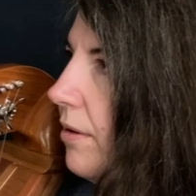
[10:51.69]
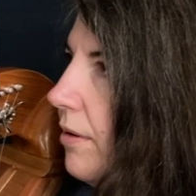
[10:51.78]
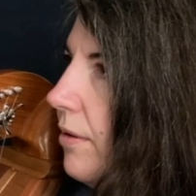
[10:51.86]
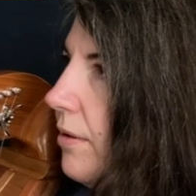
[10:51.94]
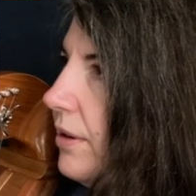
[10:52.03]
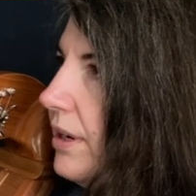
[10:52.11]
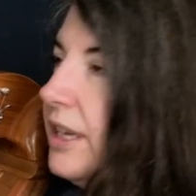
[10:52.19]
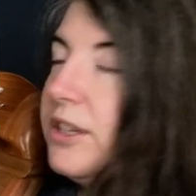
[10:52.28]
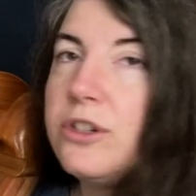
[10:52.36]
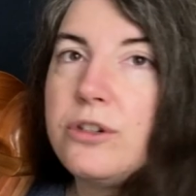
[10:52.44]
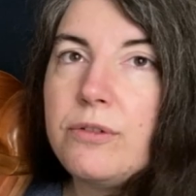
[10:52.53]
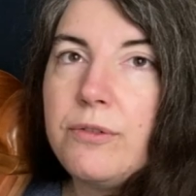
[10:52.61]
uh,
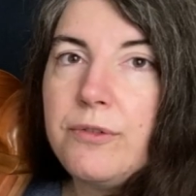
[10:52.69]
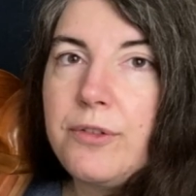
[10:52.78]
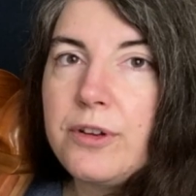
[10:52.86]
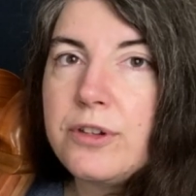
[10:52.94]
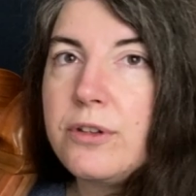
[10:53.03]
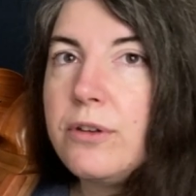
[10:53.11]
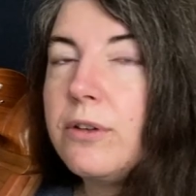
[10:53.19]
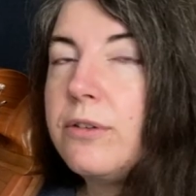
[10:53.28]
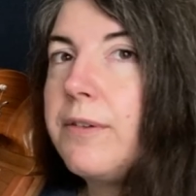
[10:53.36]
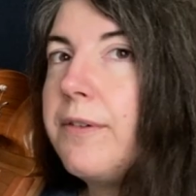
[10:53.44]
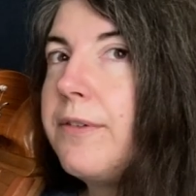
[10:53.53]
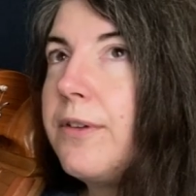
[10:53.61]
each first note
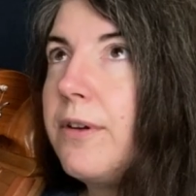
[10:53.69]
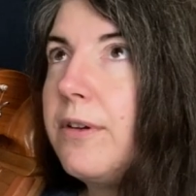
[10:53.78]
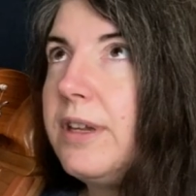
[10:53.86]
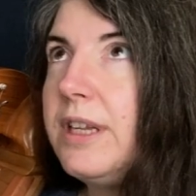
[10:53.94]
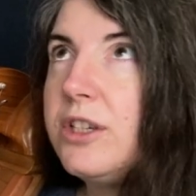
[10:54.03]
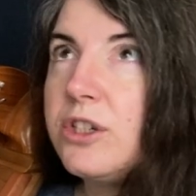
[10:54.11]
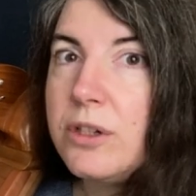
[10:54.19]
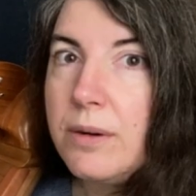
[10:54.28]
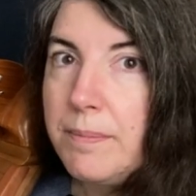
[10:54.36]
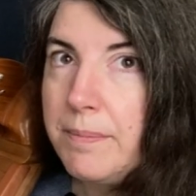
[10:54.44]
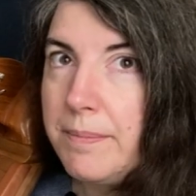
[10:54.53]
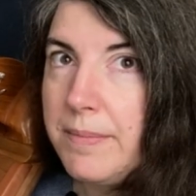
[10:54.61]
of the each
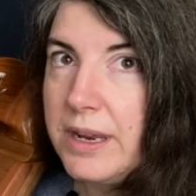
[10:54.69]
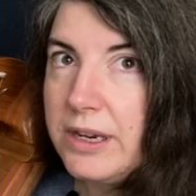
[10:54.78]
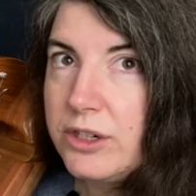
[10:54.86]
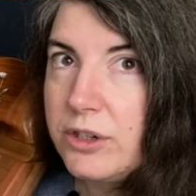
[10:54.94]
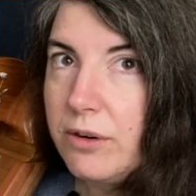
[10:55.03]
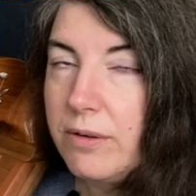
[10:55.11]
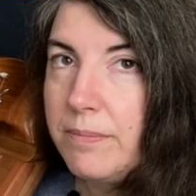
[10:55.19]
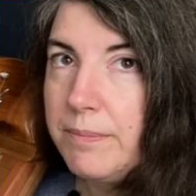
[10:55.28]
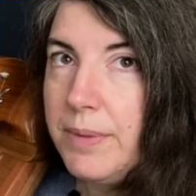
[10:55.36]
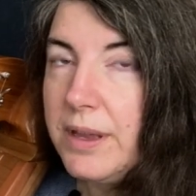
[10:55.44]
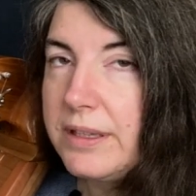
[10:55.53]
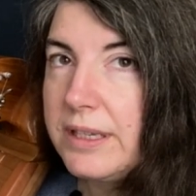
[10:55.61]
measure,
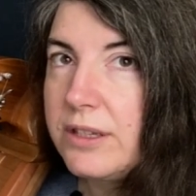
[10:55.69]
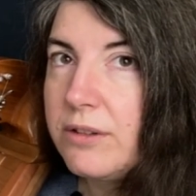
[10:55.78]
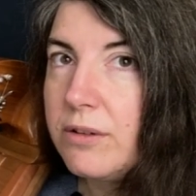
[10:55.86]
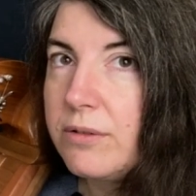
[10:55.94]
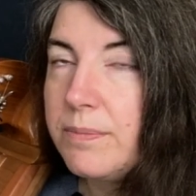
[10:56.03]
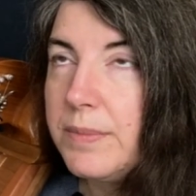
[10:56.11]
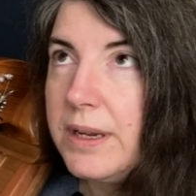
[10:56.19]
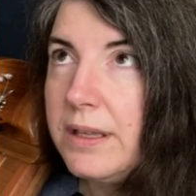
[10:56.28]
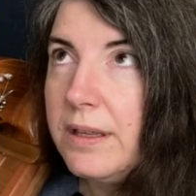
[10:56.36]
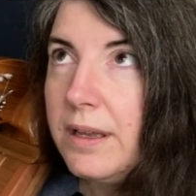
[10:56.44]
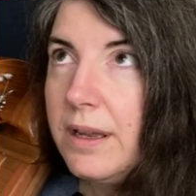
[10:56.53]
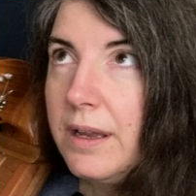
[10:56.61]
but it's not
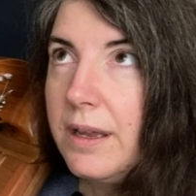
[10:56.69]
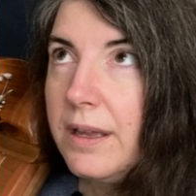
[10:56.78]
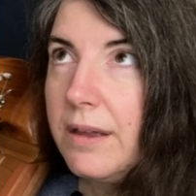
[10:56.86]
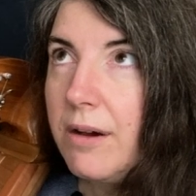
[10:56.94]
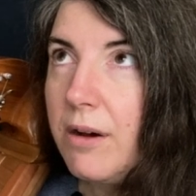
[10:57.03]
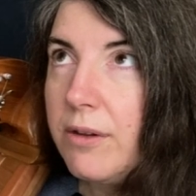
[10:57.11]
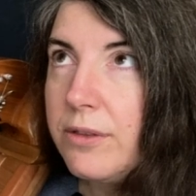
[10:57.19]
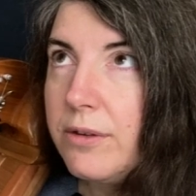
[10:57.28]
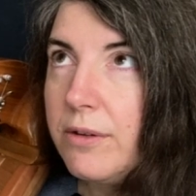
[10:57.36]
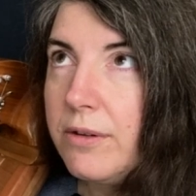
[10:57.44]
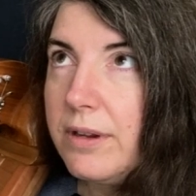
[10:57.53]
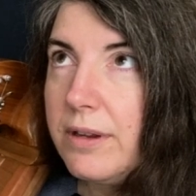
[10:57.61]
mean on
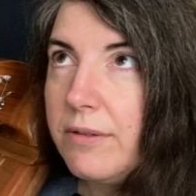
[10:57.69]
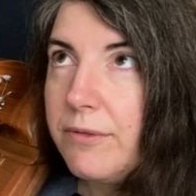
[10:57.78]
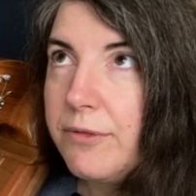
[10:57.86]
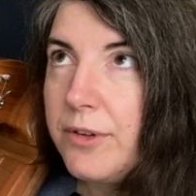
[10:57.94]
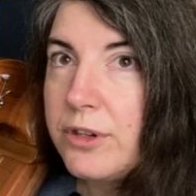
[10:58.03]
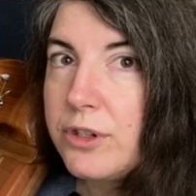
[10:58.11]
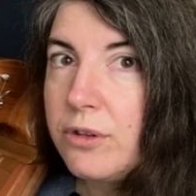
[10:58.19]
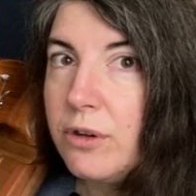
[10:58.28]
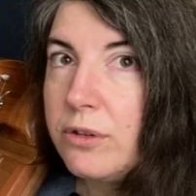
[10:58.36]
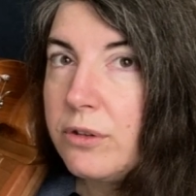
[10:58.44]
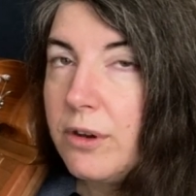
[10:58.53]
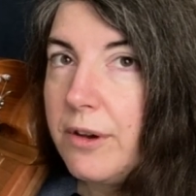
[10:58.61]
the first
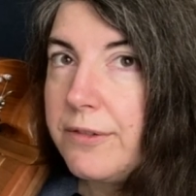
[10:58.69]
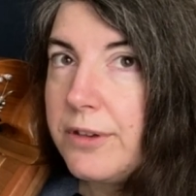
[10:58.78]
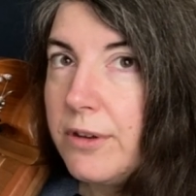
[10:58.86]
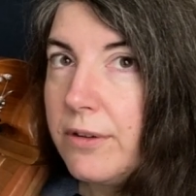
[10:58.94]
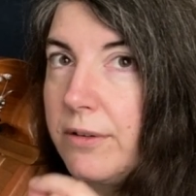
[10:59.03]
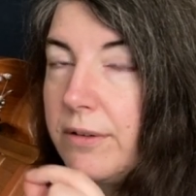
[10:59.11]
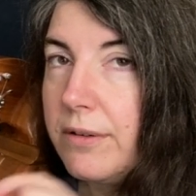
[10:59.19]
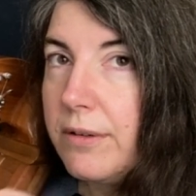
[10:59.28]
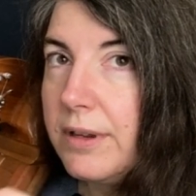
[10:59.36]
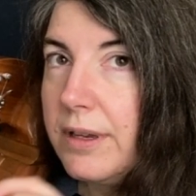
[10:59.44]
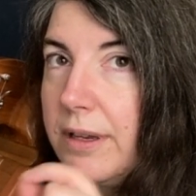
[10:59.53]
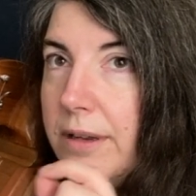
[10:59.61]
note of the
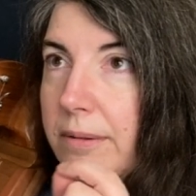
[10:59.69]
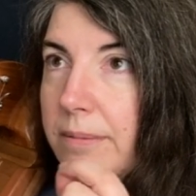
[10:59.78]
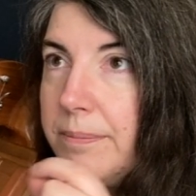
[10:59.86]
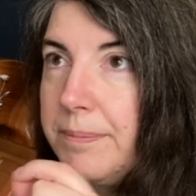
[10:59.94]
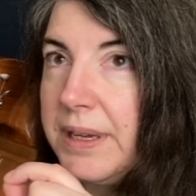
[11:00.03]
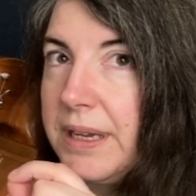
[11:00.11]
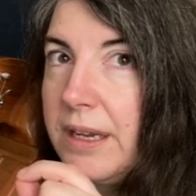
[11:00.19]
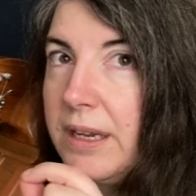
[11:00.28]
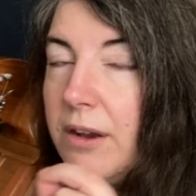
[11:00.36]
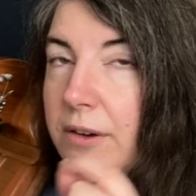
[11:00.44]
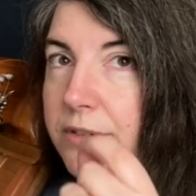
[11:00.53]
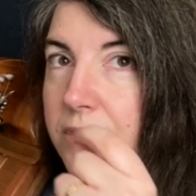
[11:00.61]

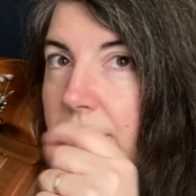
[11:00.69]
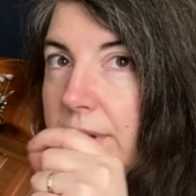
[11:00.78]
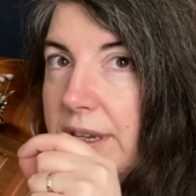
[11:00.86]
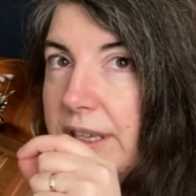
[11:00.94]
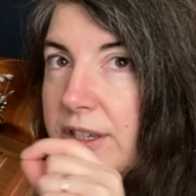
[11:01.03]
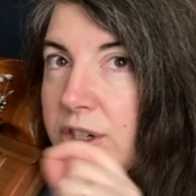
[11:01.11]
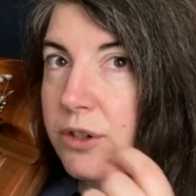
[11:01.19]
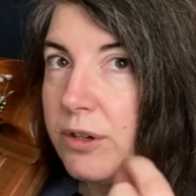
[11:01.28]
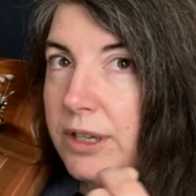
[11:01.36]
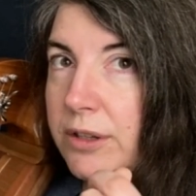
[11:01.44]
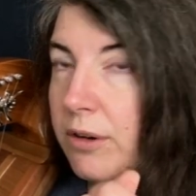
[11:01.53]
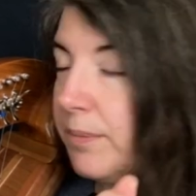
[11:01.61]
beginning of the each little